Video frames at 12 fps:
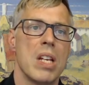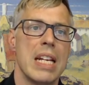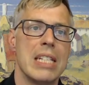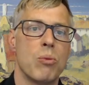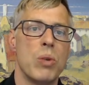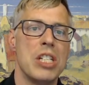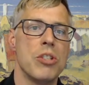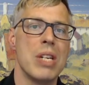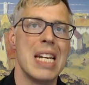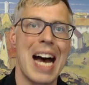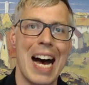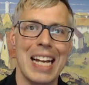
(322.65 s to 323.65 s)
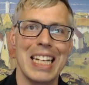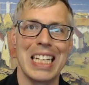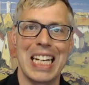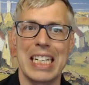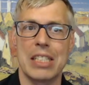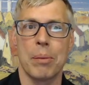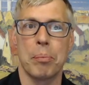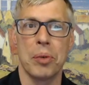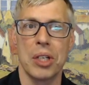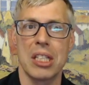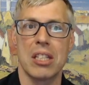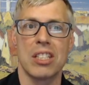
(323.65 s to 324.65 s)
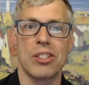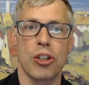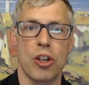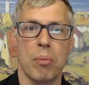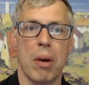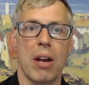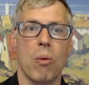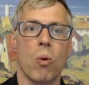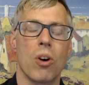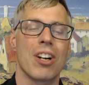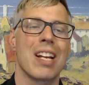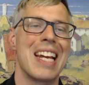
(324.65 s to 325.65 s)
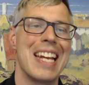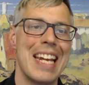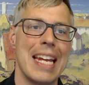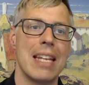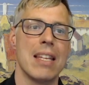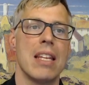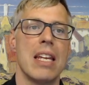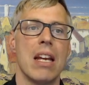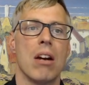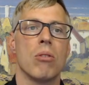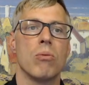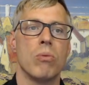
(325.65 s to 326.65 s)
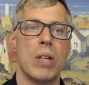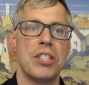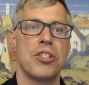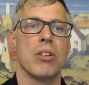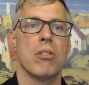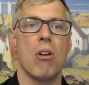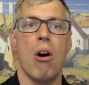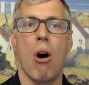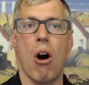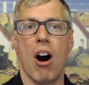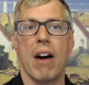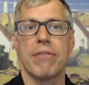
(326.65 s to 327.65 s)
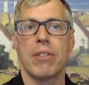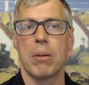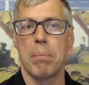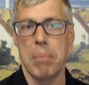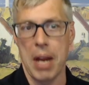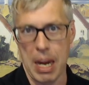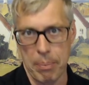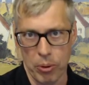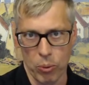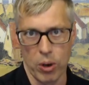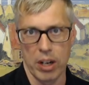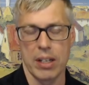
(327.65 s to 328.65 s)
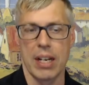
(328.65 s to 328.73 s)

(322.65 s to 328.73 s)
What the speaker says: is we do not like to put the termite work in the original offer paperwork.